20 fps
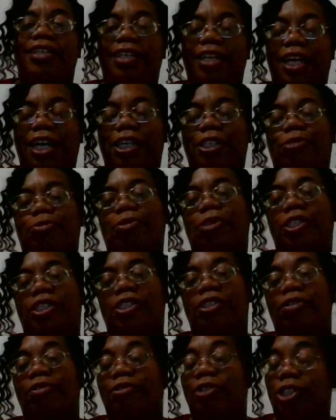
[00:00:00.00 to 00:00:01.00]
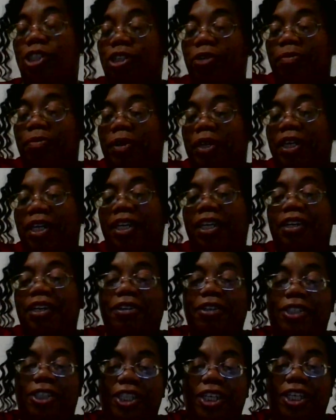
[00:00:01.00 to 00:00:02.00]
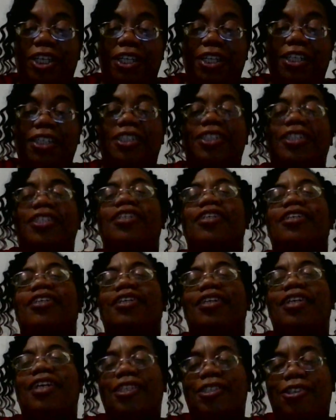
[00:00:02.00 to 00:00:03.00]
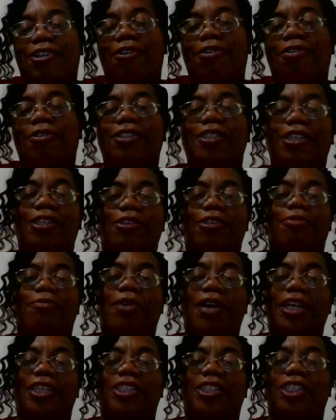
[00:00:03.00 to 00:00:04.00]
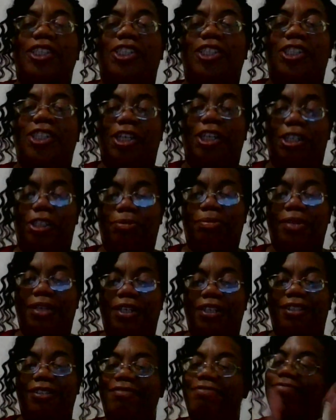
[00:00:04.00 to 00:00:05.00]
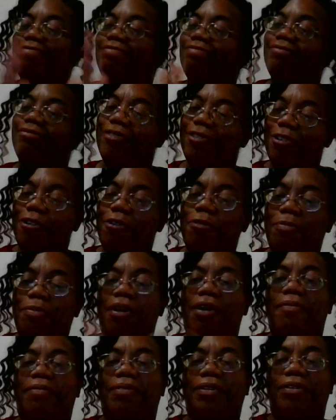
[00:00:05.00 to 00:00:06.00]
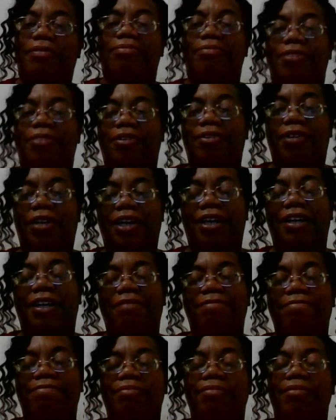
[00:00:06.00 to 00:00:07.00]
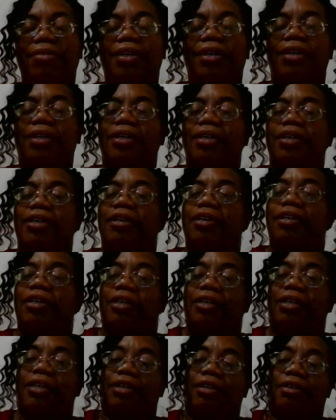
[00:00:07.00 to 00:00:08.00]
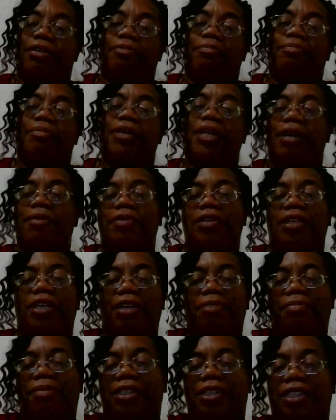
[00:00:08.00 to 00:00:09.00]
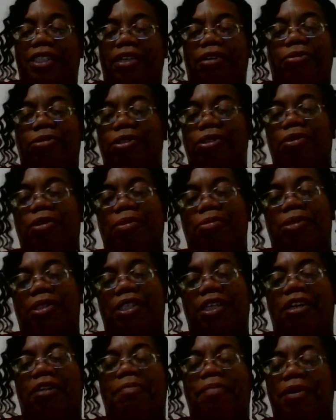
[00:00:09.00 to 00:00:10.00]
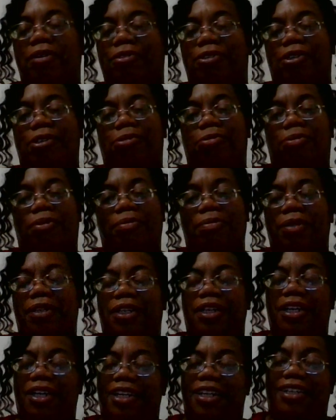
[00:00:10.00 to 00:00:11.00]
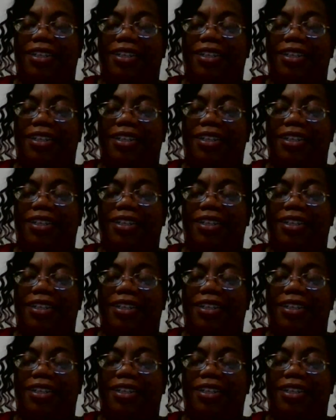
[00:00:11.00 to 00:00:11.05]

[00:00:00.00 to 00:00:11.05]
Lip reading: Yes, we should we judge as long as it's a righteous judgment. No problem, okay? But I wouldn't get myself so upset about this woman.